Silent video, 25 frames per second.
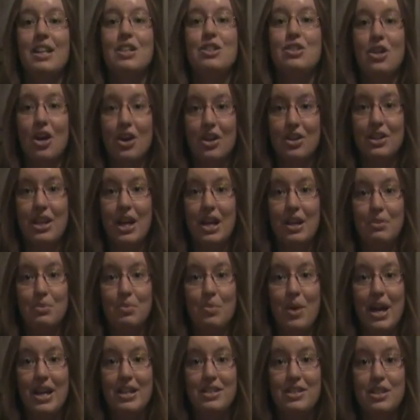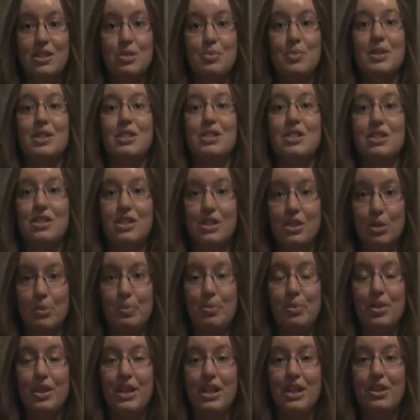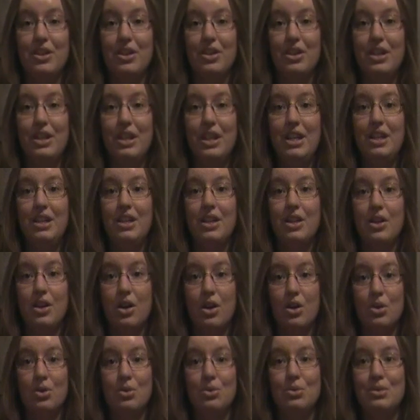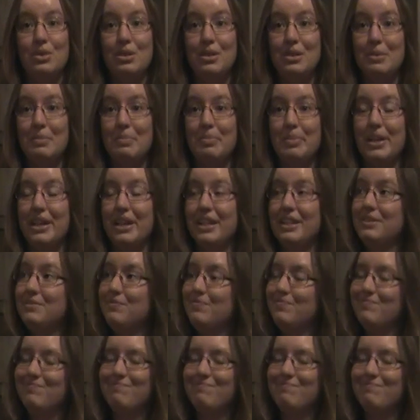Dark Knight Rises was still pretty good, but